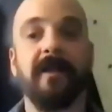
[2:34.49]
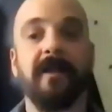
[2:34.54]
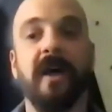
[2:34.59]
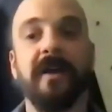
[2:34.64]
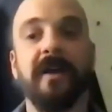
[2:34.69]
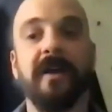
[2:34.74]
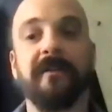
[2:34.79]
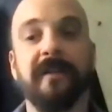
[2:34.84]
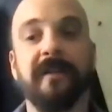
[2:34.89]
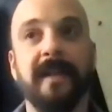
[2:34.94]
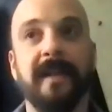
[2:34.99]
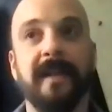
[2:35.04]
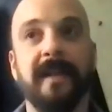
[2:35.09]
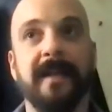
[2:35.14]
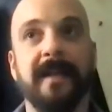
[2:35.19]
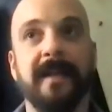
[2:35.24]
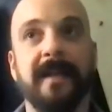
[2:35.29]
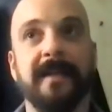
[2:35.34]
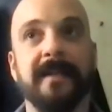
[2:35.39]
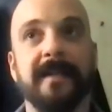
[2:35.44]
a lot of it
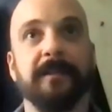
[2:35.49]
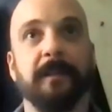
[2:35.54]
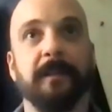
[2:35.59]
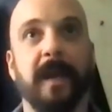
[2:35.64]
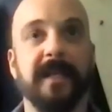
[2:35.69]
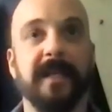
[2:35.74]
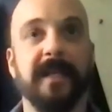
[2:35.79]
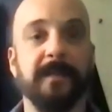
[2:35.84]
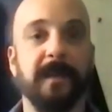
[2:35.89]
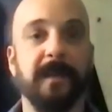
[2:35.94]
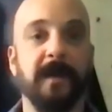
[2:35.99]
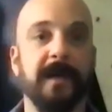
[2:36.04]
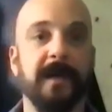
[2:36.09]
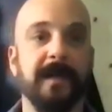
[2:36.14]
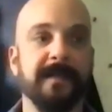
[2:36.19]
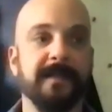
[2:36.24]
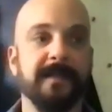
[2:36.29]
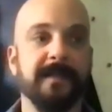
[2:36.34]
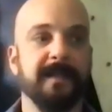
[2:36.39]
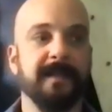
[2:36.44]
is my
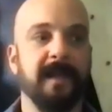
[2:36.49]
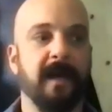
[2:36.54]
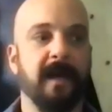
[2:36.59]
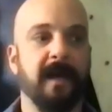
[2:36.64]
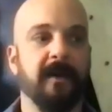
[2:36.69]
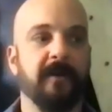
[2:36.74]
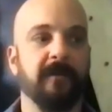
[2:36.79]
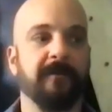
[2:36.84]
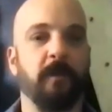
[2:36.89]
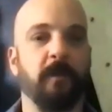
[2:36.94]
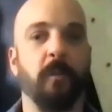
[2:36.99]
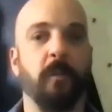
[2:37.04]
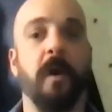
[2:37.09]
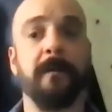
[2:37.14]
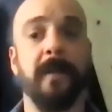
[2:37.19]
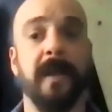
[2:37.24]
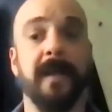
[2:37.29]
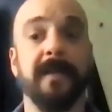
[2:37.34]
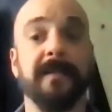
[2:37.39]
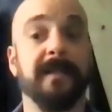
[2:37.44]
experience of
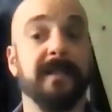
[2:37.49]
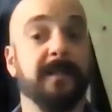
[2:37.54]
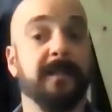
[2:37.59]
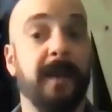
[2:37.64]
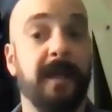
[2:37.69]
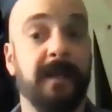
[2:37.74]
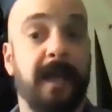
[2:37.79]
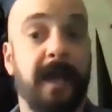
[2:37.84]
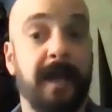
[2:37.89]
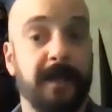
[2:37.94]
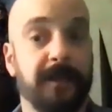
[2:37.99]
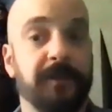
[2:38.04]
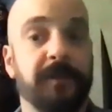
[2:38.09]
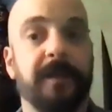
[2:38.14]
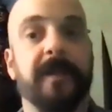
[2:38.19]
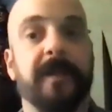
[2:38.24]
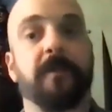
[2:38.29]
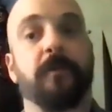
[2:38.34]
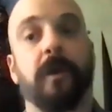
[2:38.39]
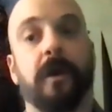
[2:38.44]
what makes a spell
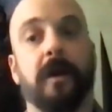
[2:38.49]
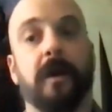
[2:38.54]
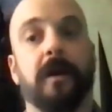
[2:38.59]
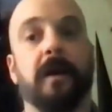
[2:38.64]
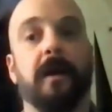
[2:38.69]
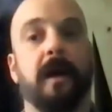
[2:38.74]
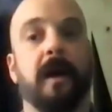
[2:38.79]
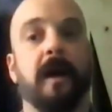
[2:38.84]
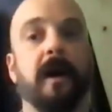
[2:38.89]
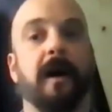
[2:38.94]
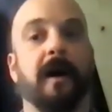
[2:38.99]
actually work.